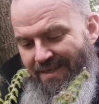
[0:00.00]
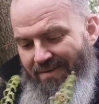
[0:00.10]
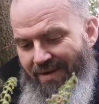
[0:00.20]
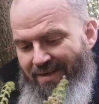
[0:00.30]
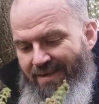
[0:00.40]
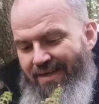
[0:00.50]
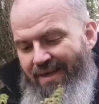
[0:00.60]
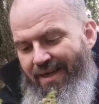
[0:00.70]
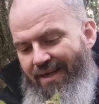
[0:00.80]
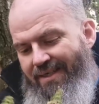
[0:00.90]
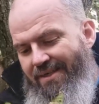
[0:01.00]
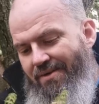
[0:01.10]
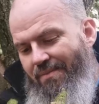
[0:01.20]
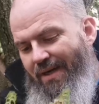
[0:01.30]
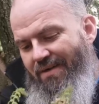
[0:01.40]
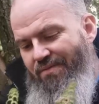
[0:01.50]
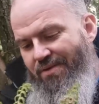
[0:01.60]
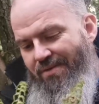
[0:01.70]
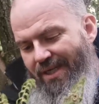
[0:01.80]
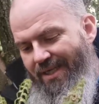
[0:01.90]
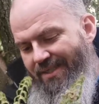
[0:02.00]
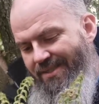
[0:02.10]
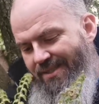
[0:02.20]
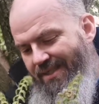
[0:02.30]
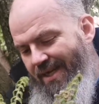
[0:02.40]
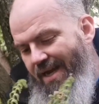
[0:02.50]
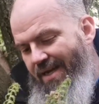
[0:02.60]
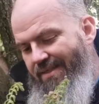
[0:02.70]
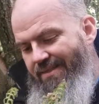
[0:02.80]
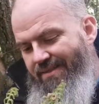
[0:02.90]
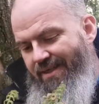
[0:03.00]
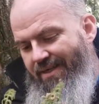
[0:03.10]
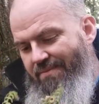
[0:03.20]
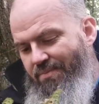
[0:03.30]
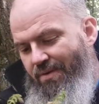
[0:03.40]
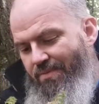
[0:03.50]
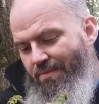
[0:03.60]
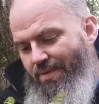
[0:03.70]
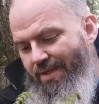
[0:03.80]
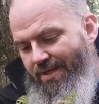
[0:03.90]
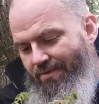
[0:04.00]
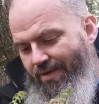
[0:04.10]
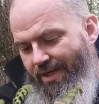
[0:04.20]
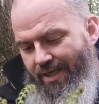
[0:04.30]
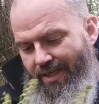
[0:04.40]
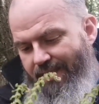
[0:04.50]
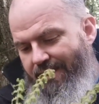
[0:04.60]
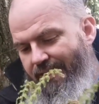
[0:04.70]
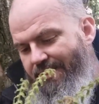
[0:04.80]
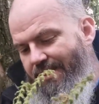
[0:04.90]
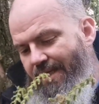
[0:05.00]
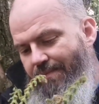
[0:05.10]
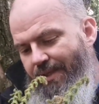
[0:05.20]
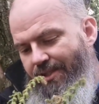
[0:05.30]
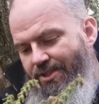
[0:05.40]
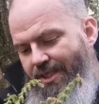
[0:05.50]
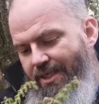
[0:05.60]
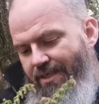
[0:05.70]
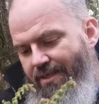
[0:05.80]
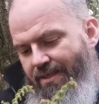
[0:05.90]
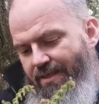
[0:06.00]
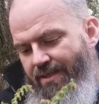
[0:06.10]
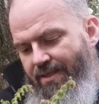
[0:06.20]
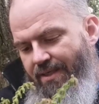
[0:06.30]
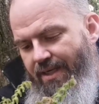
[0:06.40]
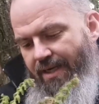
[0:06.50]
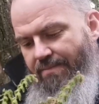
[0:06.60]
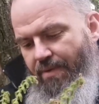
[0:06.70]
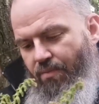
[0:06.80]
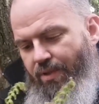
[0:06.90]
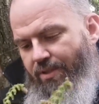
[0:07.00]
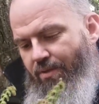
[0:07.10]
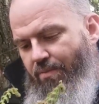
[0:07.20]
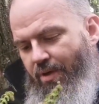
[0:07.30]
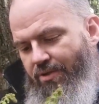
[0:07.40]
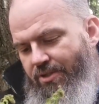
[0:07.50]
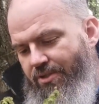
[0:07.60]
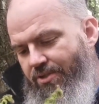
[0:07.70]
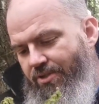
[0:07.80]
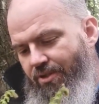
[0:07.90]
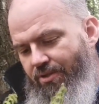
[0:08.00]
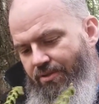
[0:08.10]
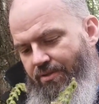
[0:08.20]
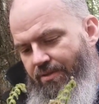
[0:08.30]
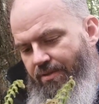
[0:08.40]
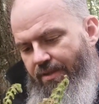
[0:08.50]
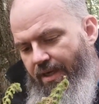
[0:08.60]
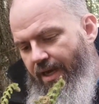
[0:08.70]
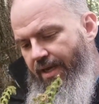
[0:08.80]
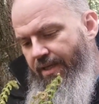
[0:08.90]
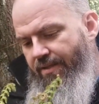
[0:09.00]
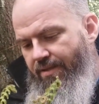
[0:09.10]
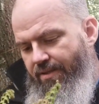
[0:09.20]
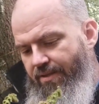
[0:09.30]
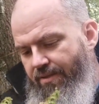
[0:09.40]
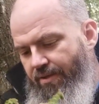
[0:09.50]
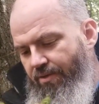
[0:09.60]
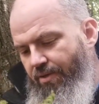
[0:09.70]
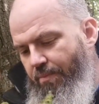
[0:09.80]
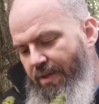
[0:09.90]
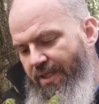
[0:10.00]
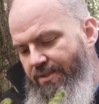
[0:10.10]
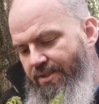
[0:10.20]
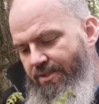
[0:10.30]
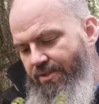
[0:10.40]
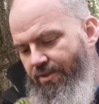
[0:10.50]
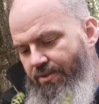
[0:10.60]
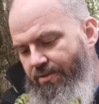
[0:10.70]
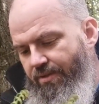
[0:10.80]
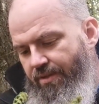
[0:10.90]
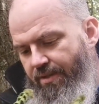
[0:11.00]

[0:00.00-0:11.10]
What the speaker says: now I can go back a few years and I can probably agree. I think this time last year I had my window boxes done, I had all the planters done,